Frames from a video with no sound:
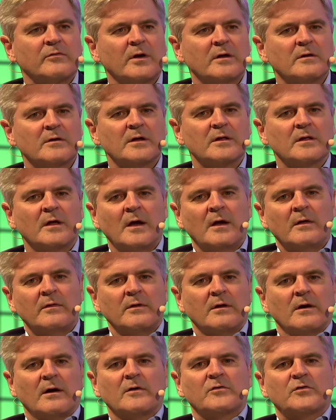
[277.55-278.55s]
So I think
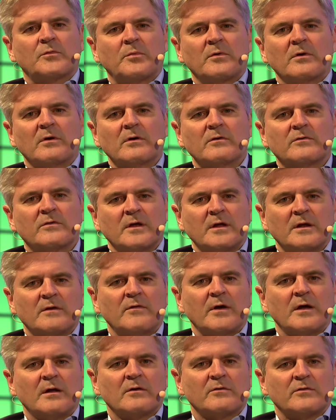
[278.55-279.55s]
the entrepreneurs, the
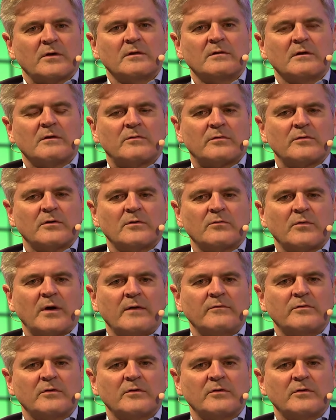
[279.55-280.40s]
innovators in this third wave